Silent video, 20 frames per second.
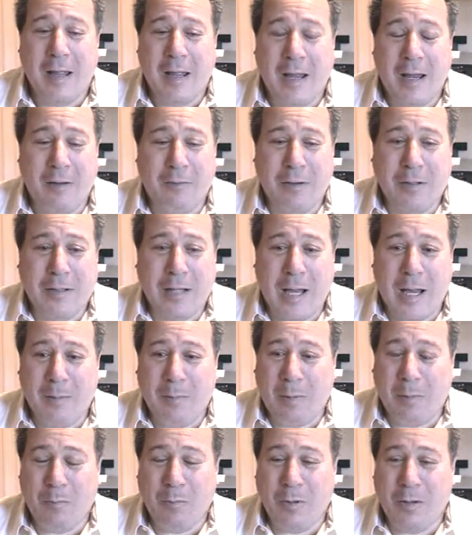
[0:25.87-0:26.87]
Every
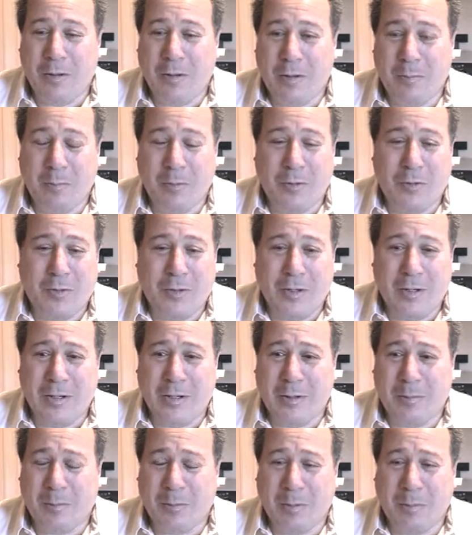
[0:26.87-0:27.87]
time I'm with him or see
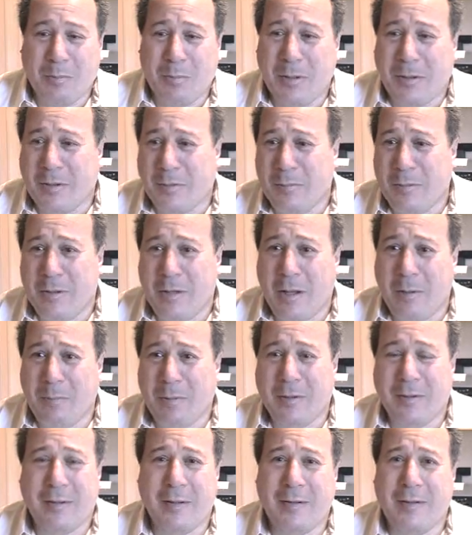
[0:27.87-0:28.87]
him or it picks me up,
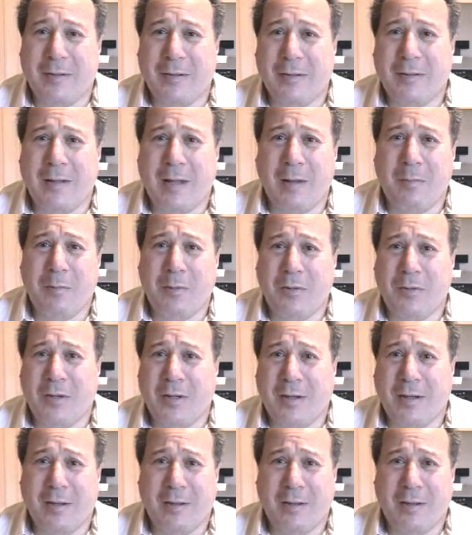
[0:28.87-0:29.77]
he's listening to Dead music.